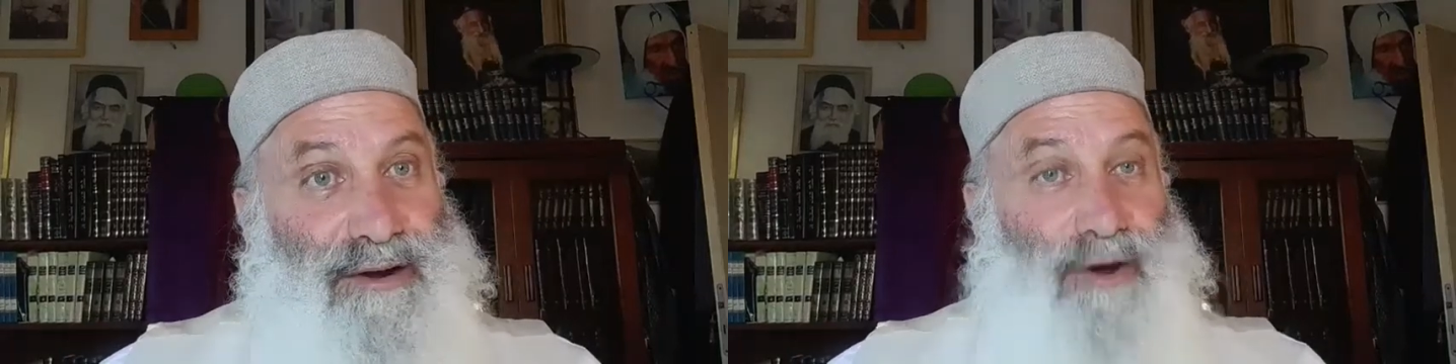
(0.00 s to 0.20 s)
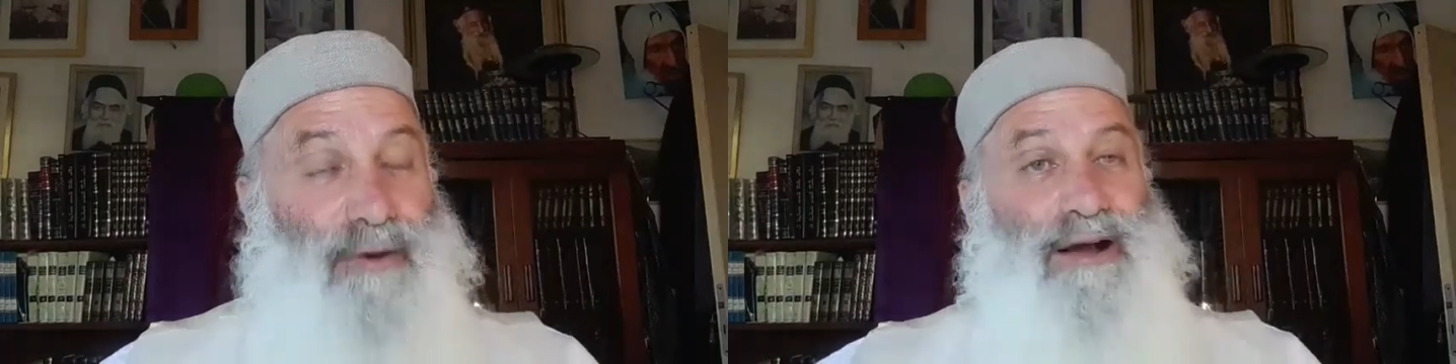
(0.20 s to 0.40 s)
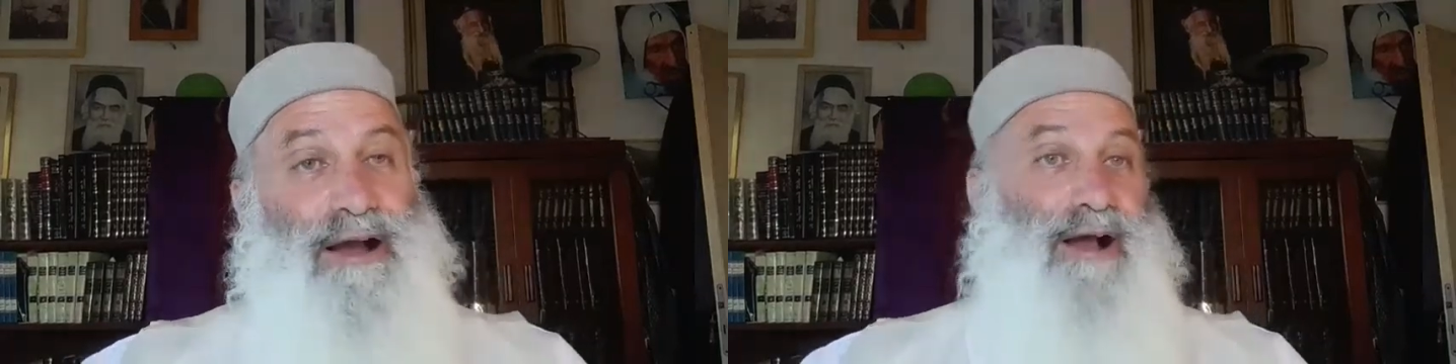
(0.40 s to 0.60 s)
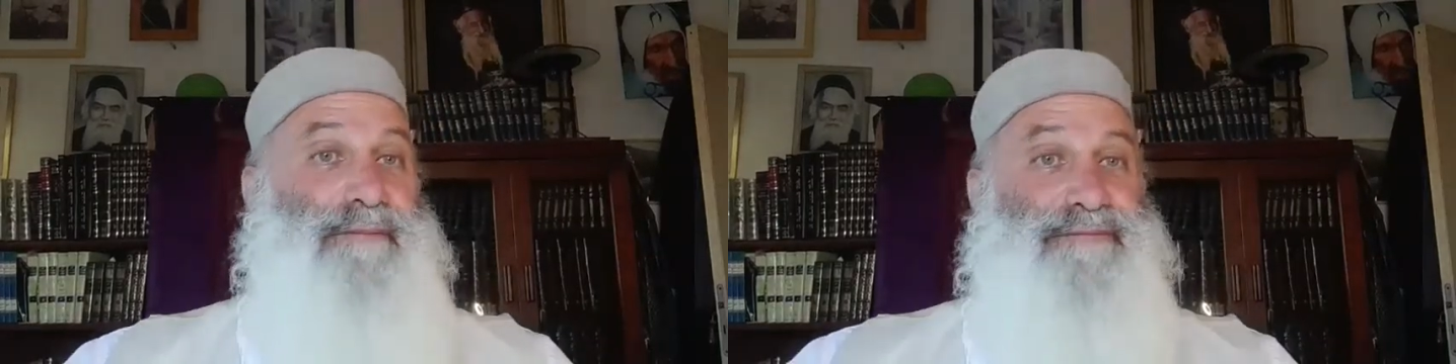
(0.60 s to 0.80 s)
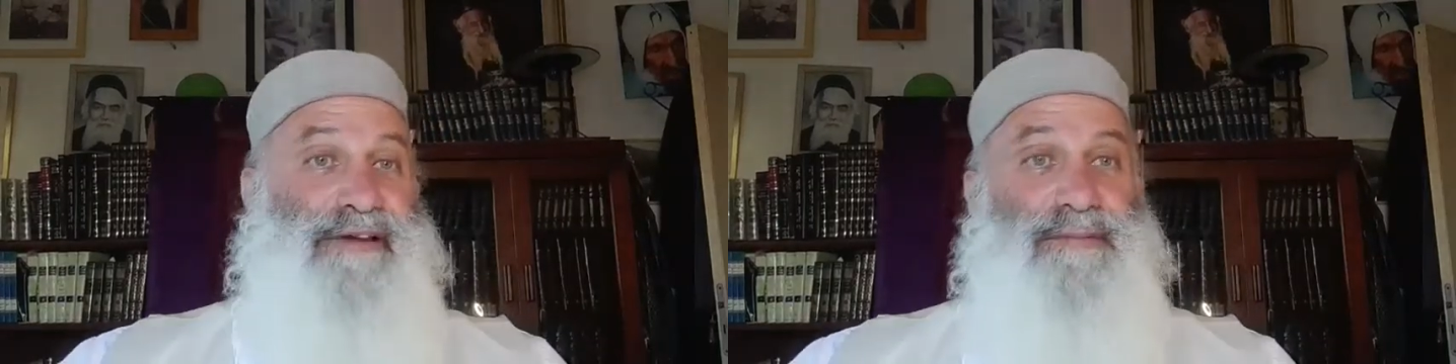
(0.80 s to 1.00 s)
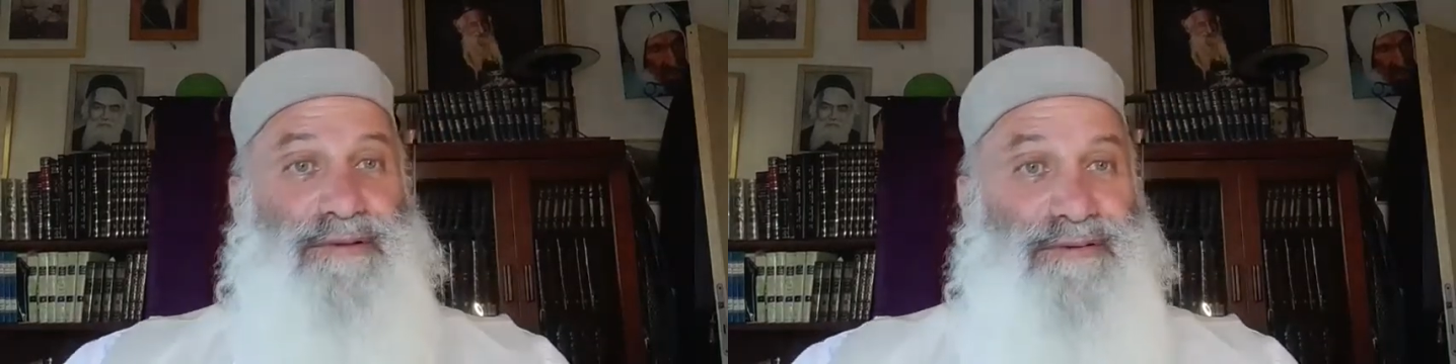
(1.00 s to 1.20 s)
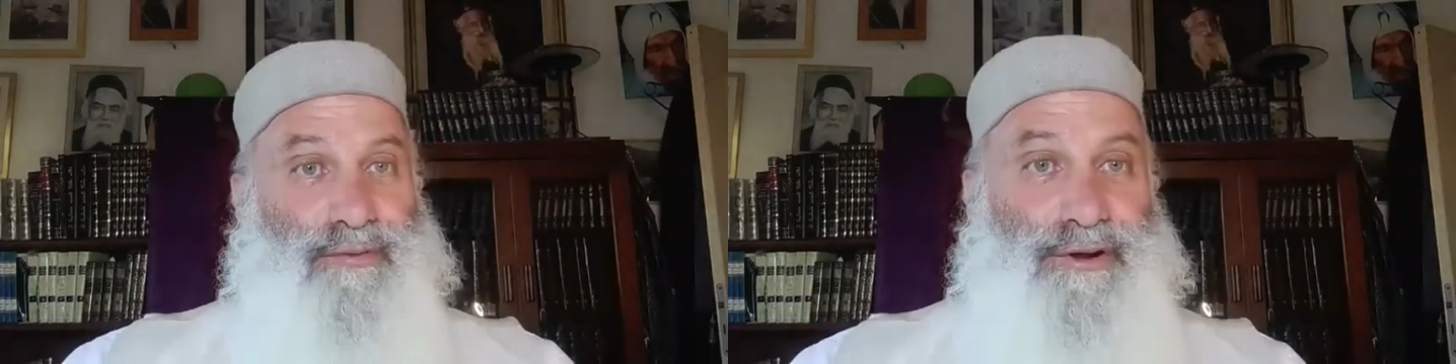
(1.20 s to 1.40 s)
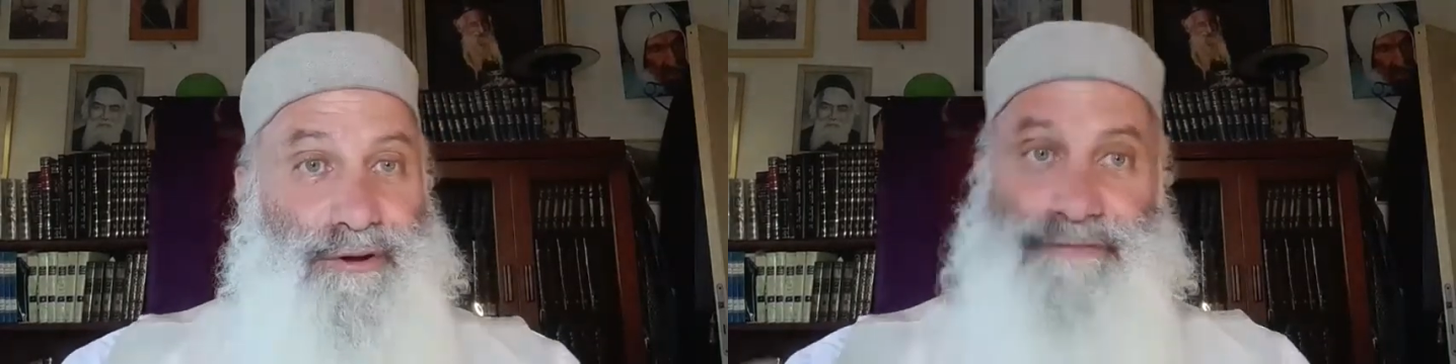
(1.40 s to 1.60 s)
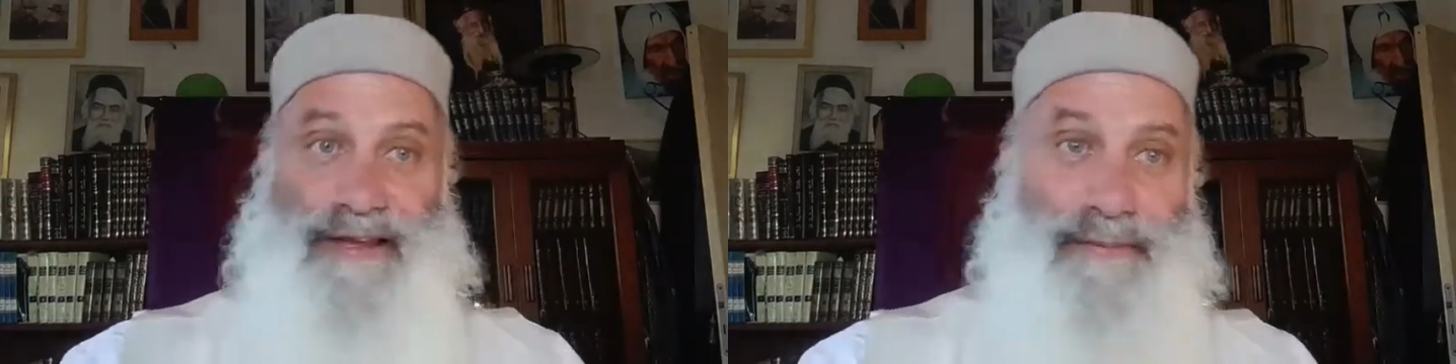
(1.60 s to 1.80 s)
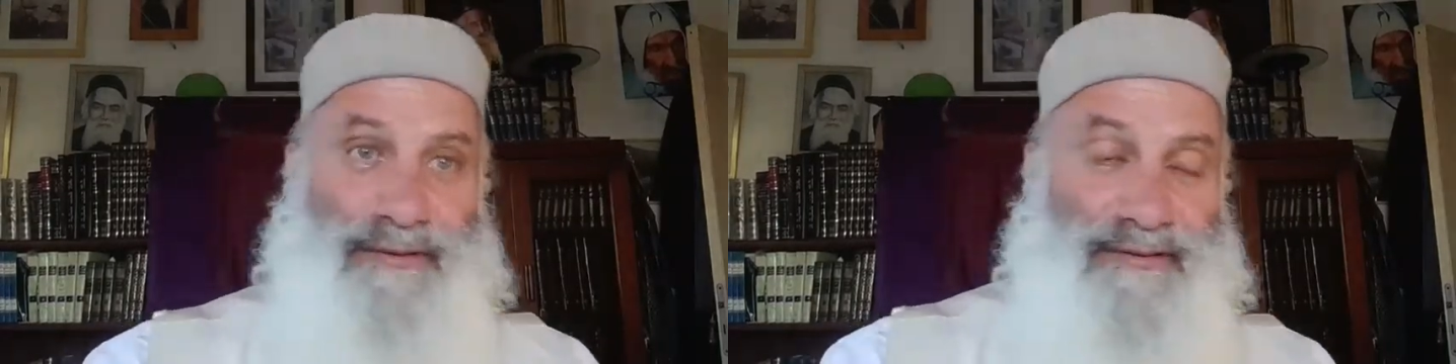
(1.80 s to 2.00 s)
Oh, I'm famous. Well, you're
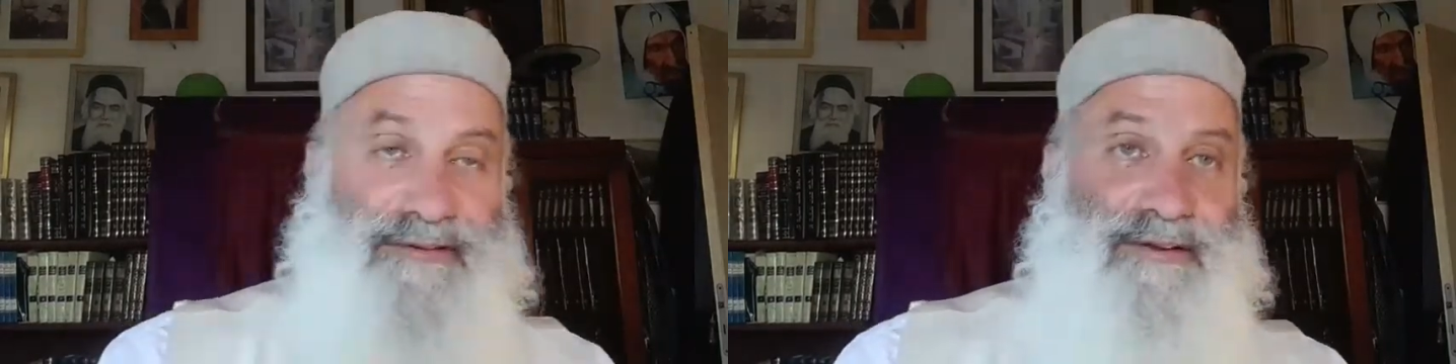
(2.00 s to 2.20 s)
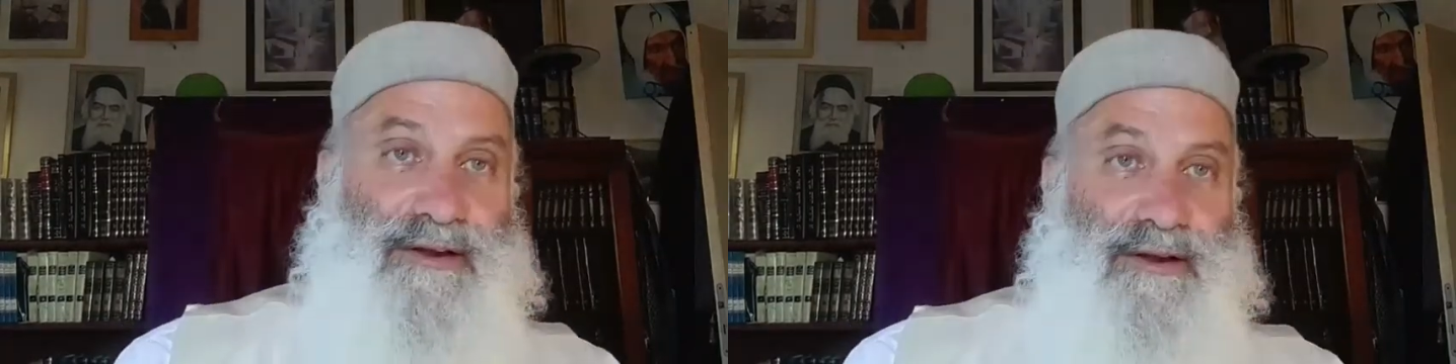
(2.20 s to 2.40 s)
famous.